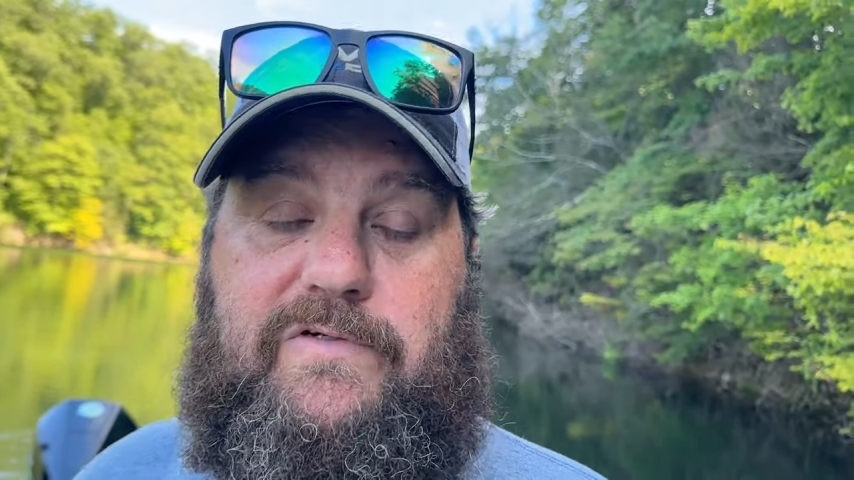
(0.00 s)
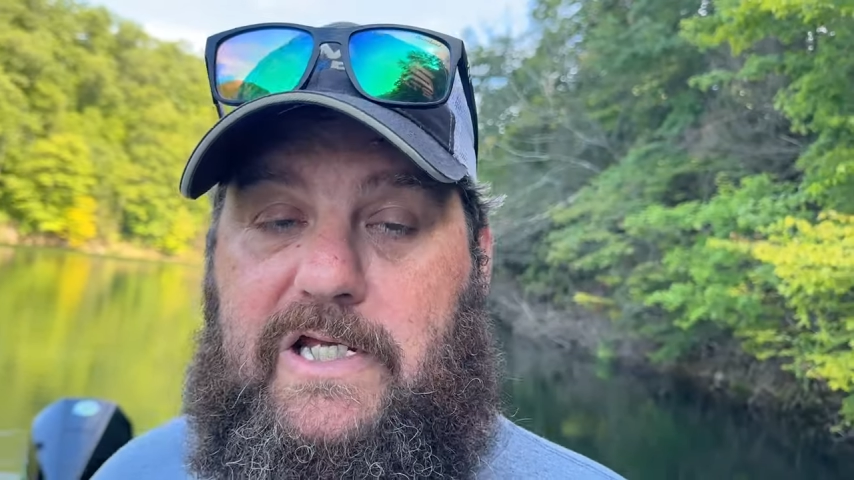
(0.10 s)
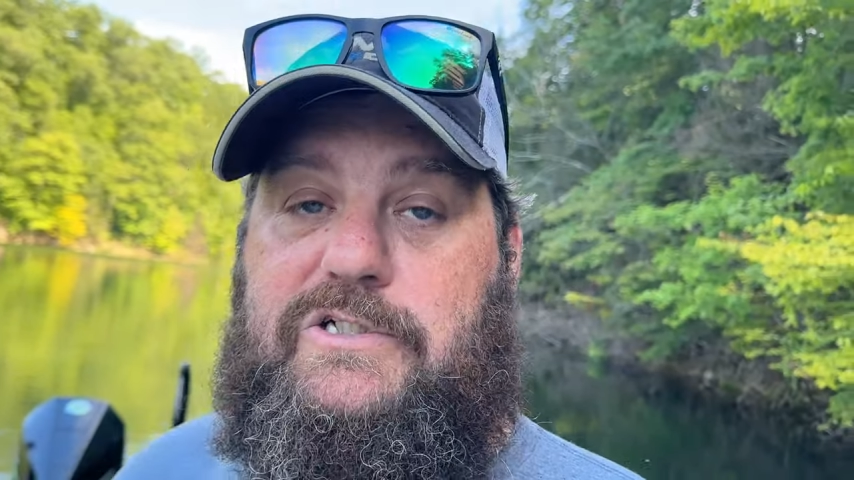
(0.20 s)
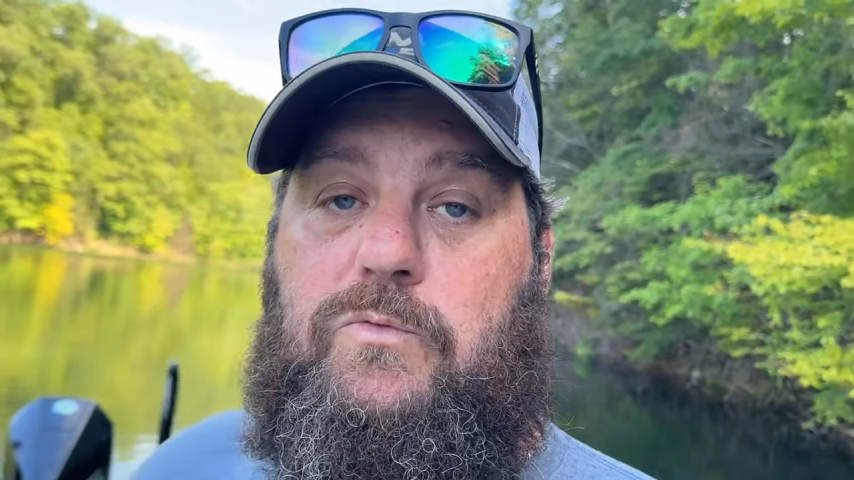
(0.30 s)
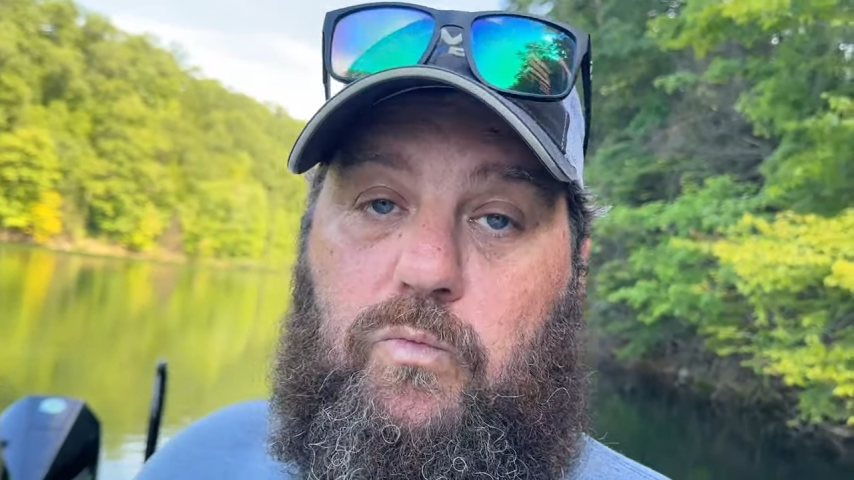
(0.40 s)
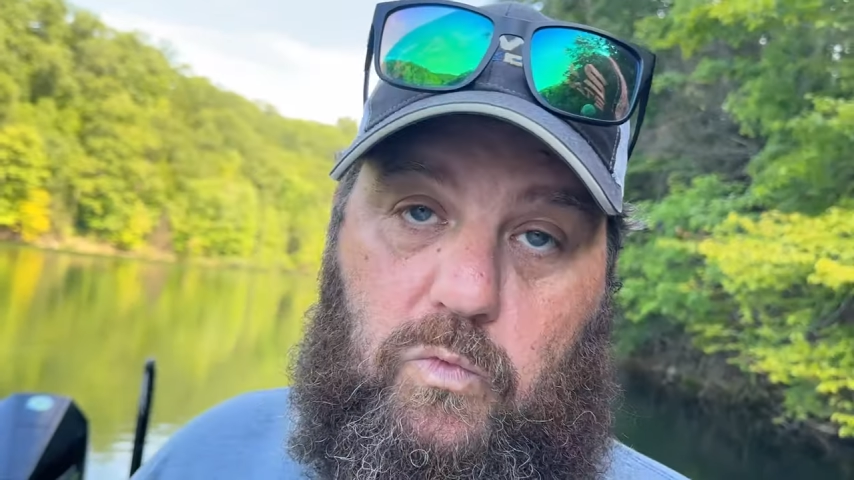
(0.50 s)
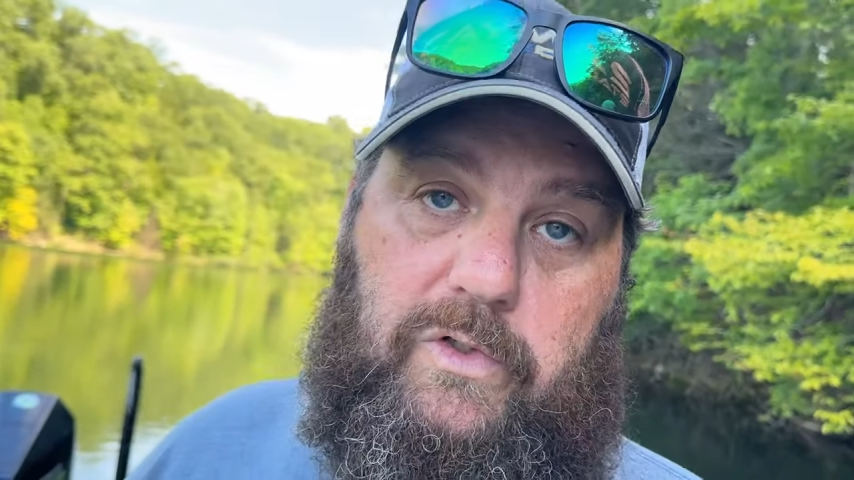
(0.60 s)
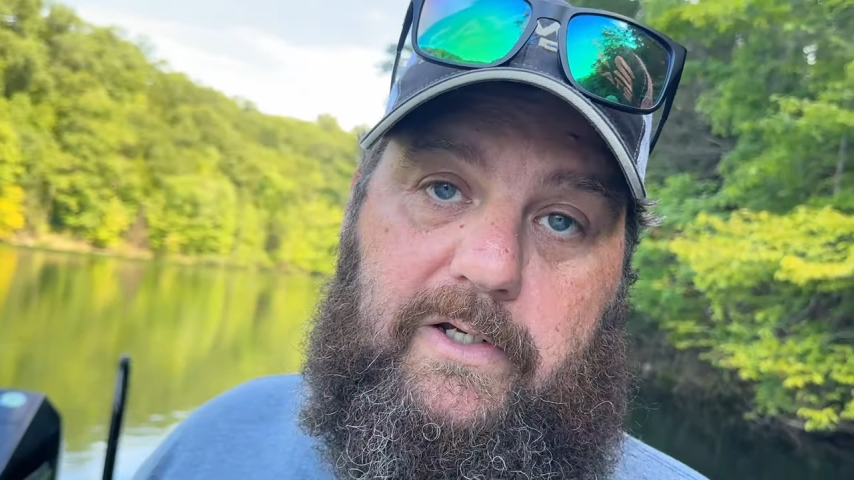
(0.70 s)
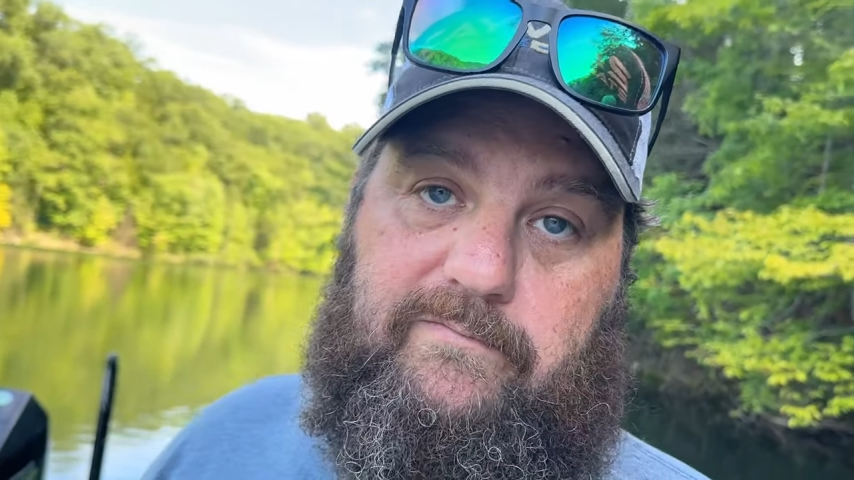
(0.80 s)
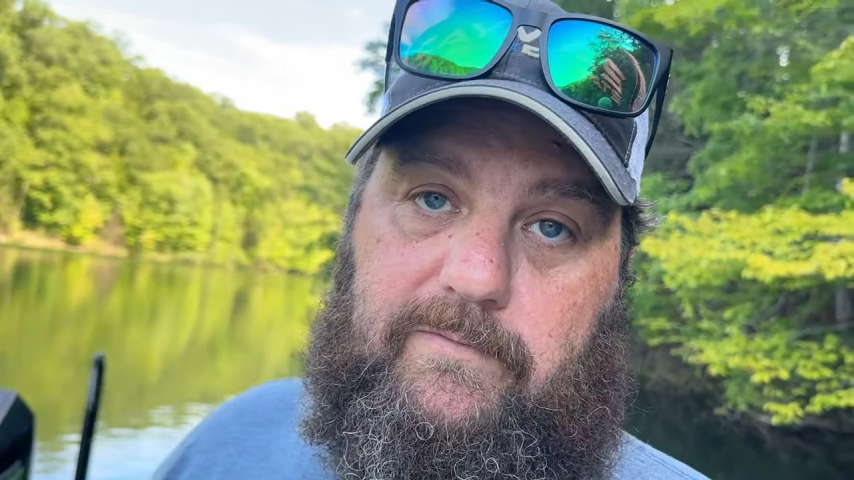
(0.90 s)
catching
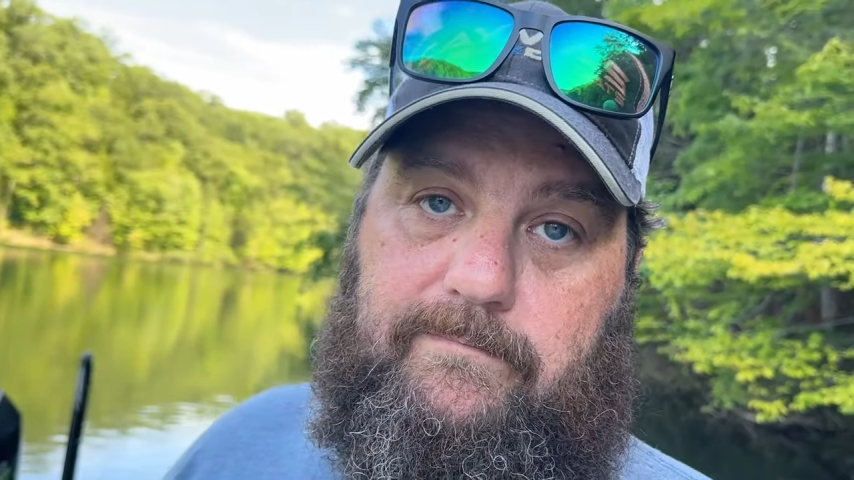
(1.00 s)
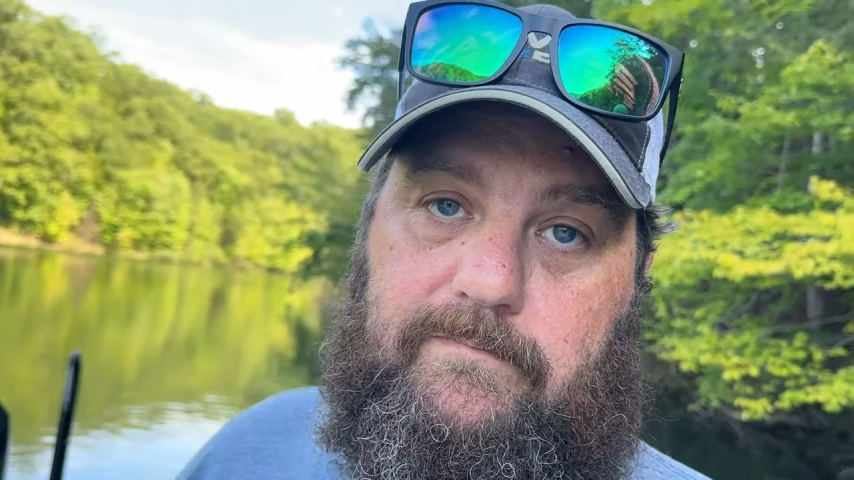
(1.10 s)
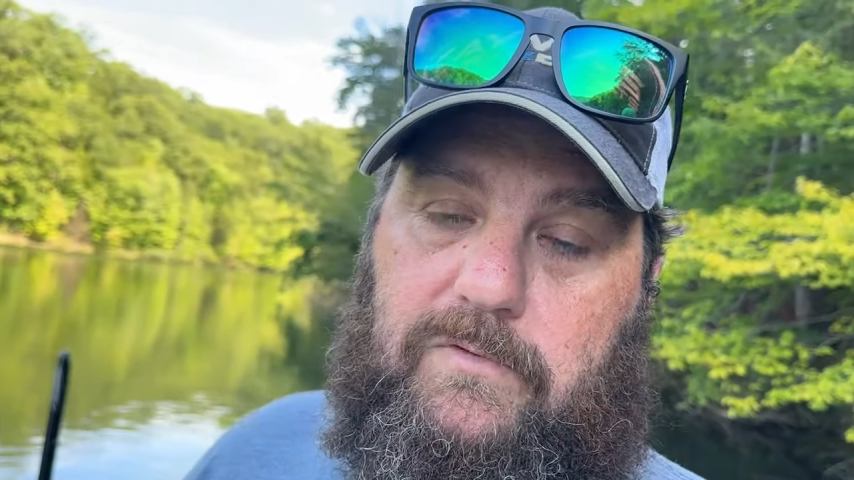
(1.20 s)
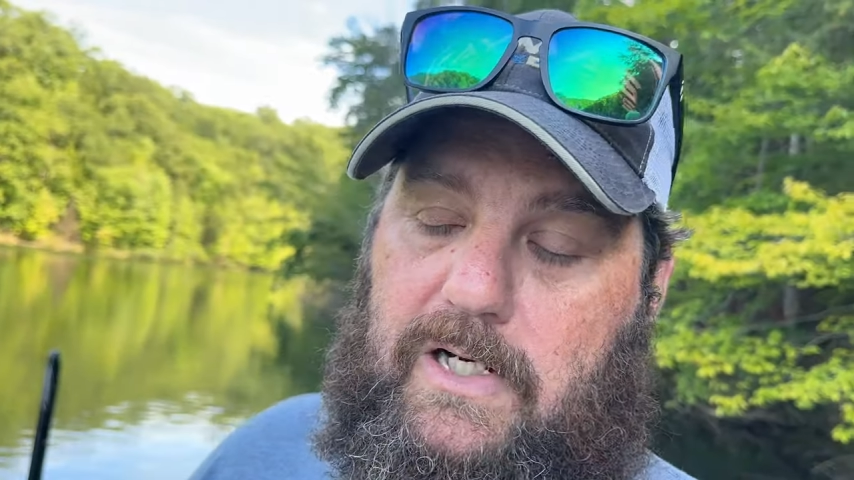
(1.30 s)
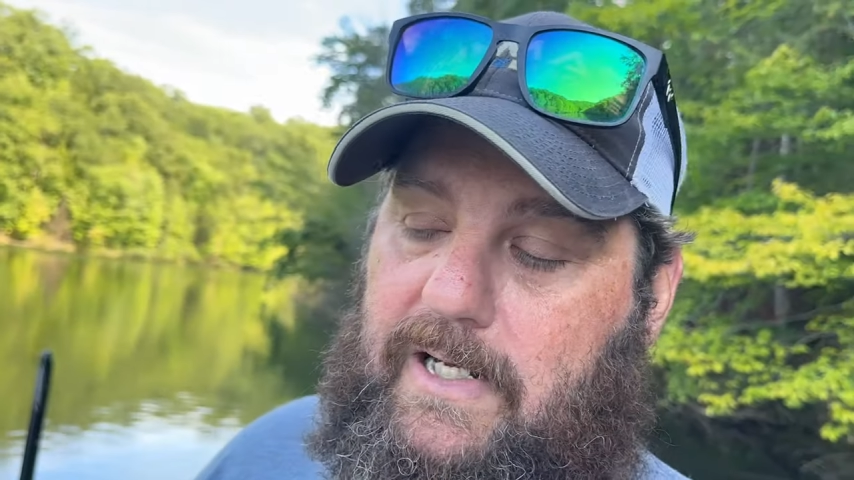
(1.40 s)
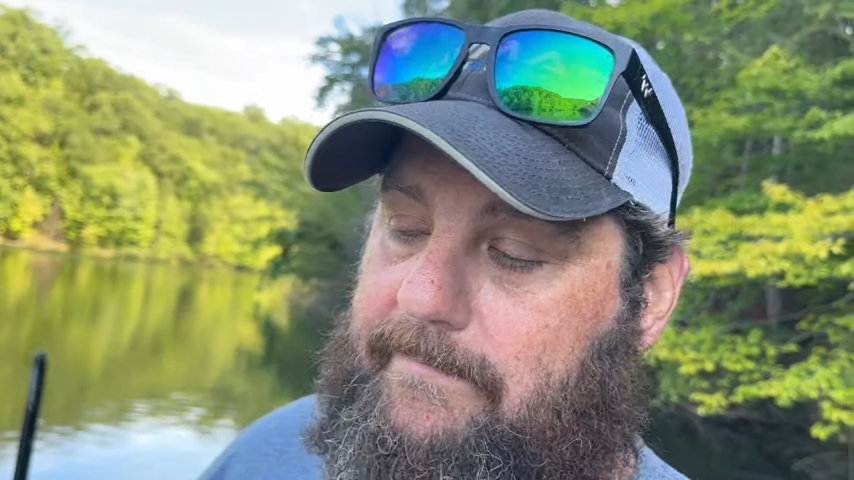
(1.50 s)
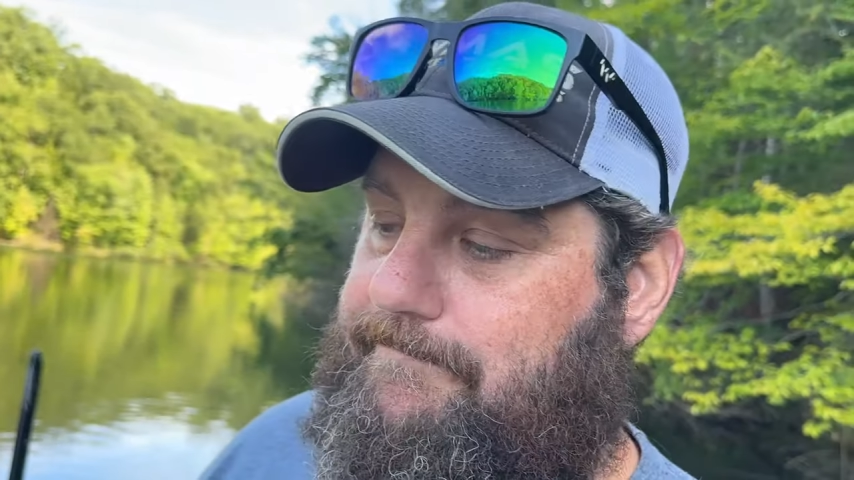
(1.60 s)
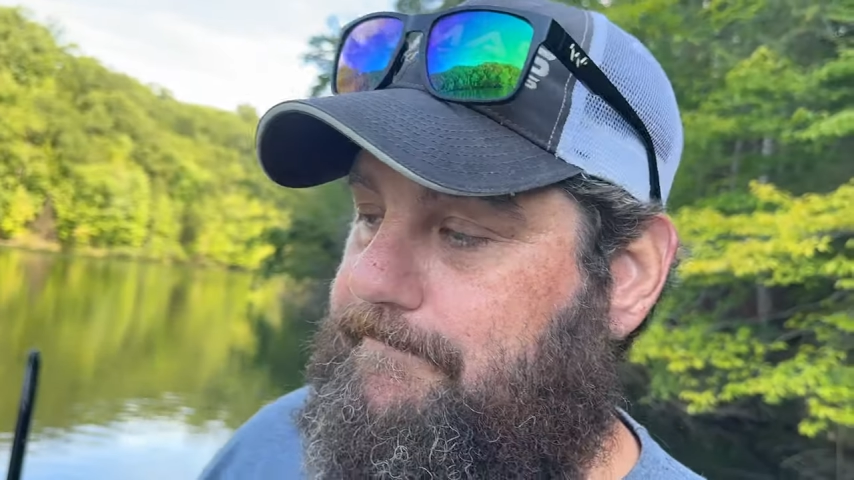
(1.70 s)
one of them, right?